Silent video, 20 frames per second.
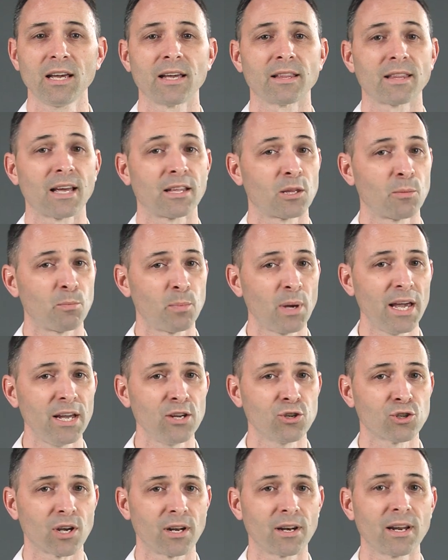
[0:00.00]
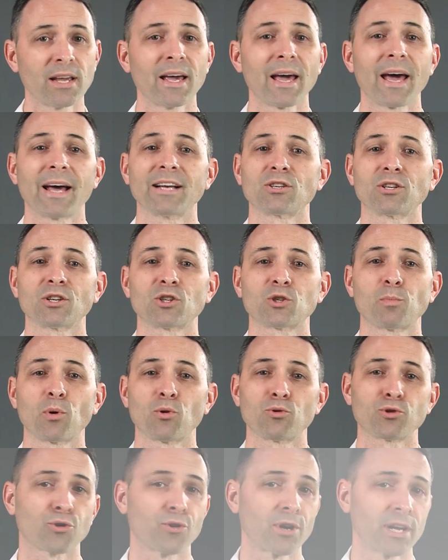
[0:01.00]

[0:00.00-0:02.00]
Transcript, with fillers: that the patient has an exposure